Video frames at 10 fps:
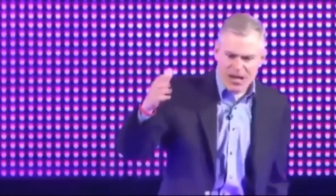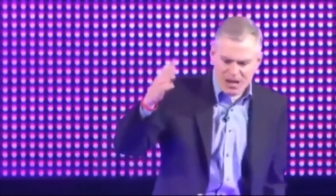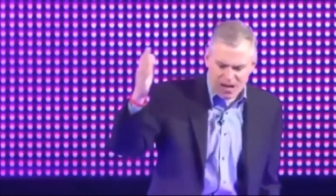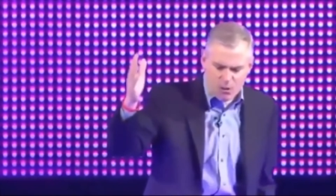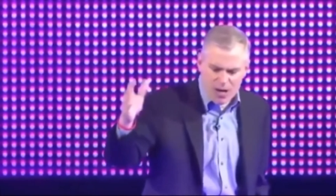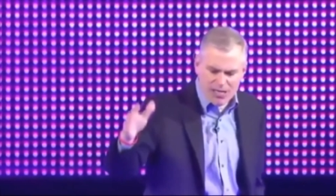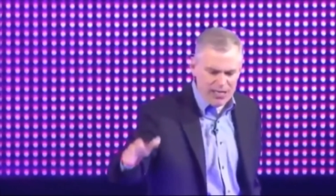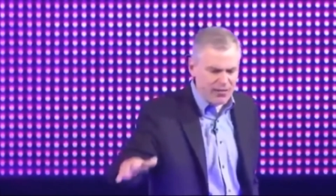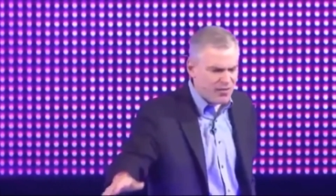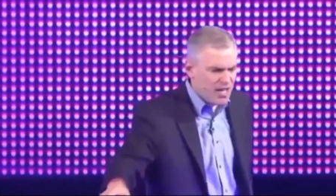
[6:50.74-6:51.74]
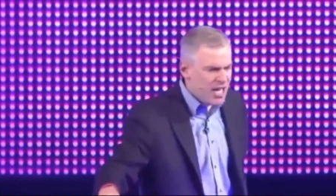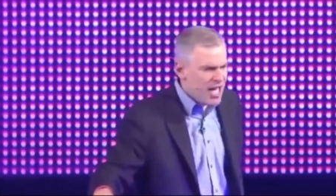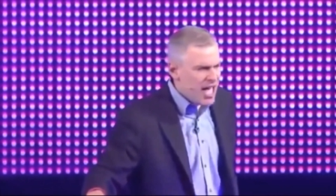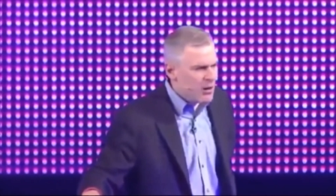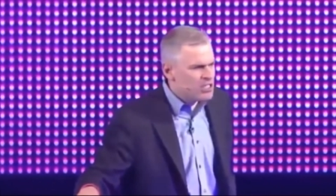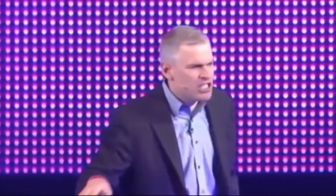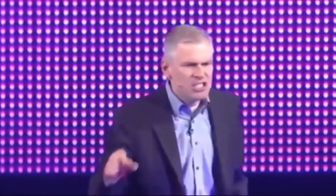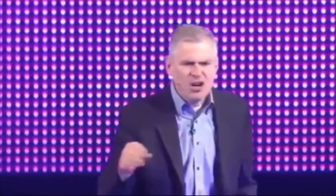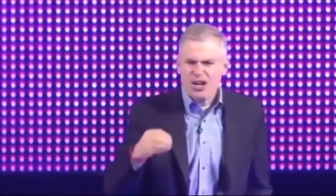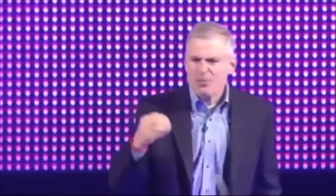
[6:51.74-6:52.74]
Bay Area where I live. And it was a
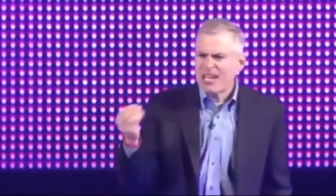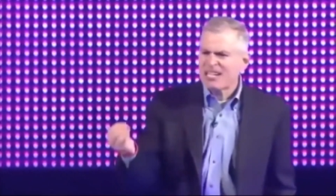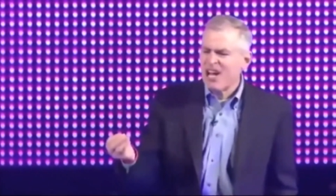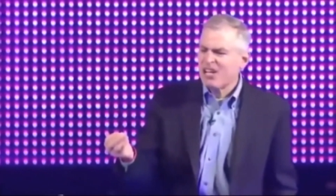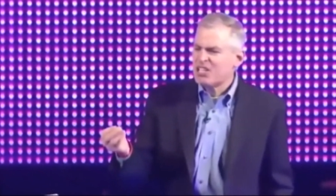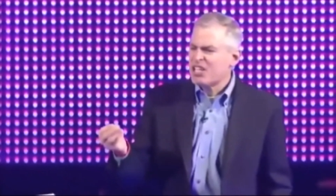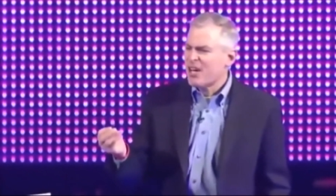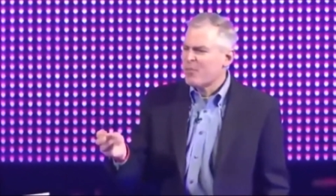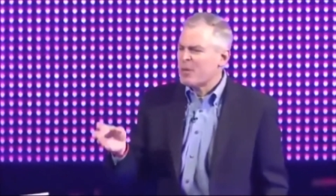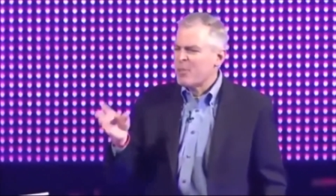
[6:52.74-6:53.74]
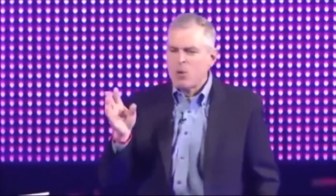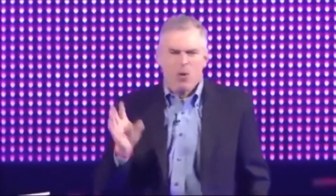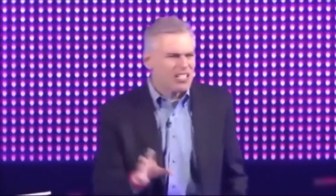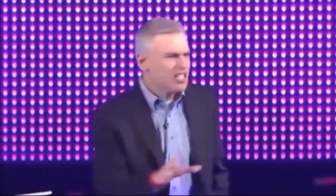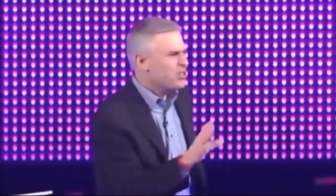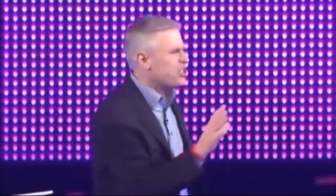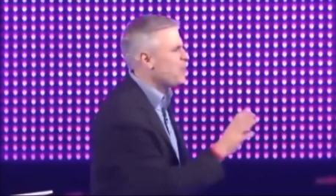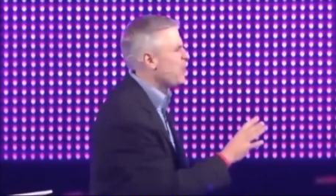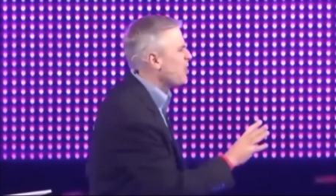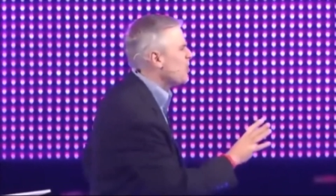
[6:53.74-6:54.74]
startup technology company, but it wasn't your
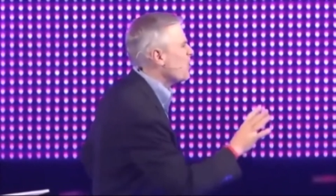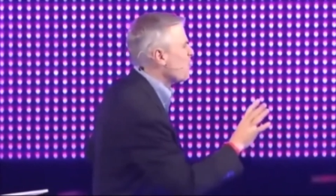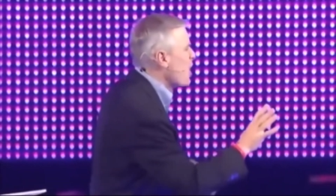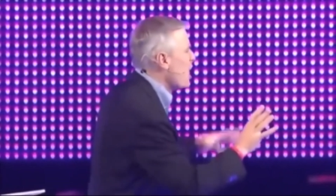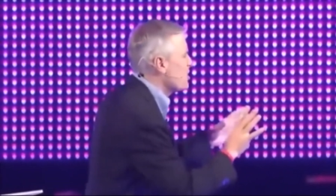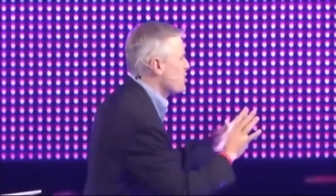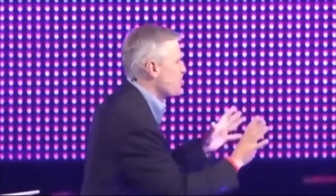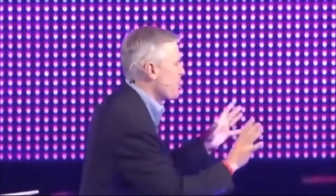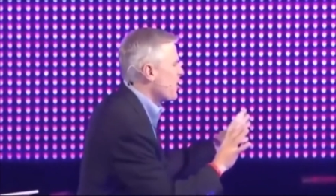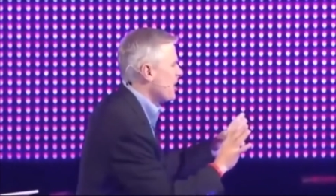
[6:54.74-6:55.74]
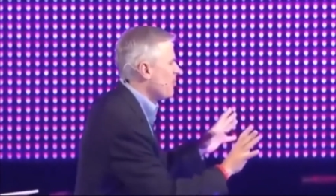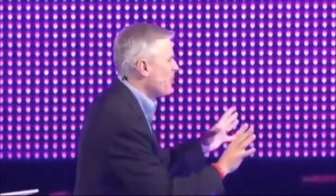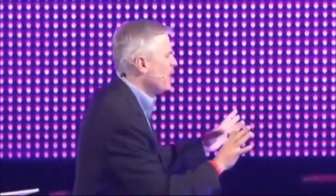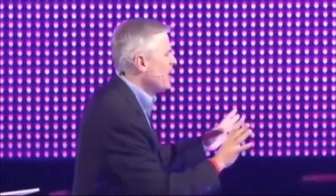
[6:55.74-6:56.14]
typical garage startup.